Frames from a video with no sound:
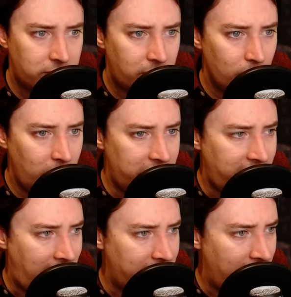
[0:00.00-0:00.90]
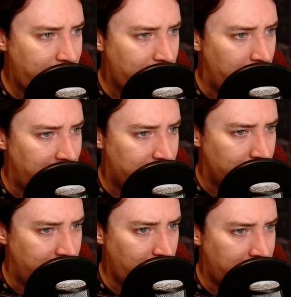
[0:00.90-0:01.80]
We sat there for a minute or
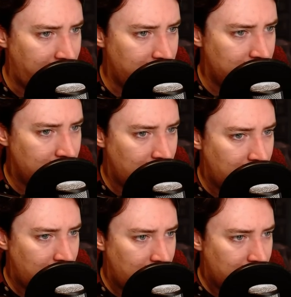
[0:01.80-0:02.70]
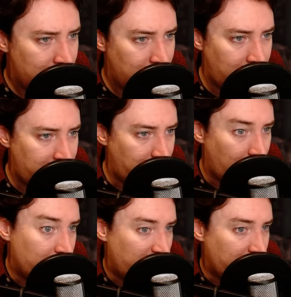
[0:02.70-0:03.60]
two, and then, I
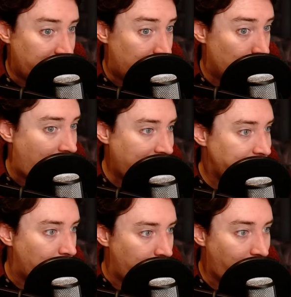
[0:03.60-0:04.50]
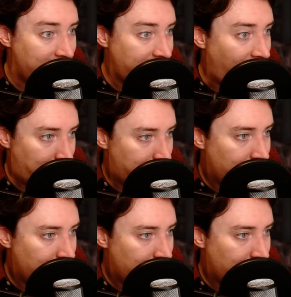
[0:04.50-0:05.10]
suppose it was incorrect, but we went up.